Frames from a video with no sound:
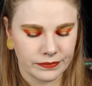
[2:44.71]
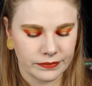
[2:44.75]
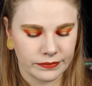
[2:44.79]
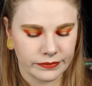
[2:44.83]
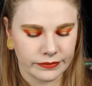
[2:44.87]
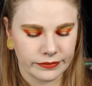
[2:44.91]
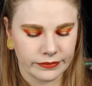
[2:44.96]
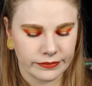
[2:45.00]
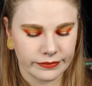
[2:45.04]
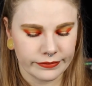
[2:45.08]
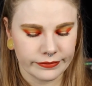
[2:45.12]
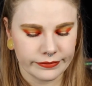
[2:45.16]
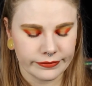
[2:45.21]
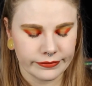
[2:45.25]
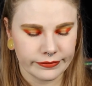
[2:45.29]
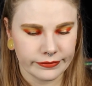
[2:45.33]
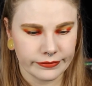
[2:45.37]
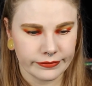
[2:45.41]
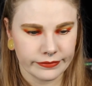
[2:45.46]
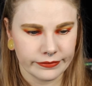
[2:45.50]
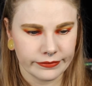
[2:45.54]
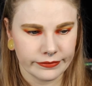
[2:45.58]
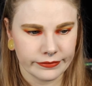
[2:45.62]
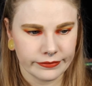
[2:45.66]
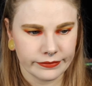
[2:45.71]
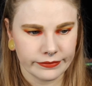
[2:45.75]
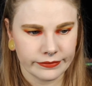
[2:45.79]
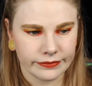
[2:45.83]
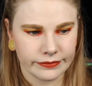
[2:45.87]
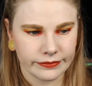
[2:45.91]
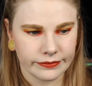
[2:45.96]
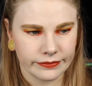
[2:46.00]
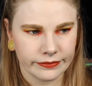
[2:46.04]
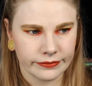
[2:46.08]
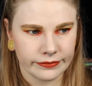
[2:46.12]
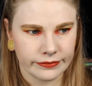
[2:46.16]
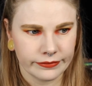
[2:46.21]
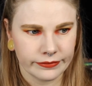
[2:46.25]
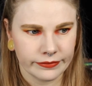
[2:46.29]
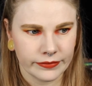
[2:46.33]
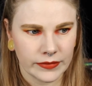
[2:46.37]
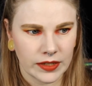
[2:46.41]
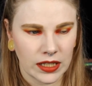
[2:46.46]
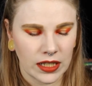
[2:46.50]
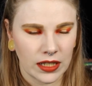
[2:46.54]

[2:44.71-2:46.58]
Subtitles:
[no speech]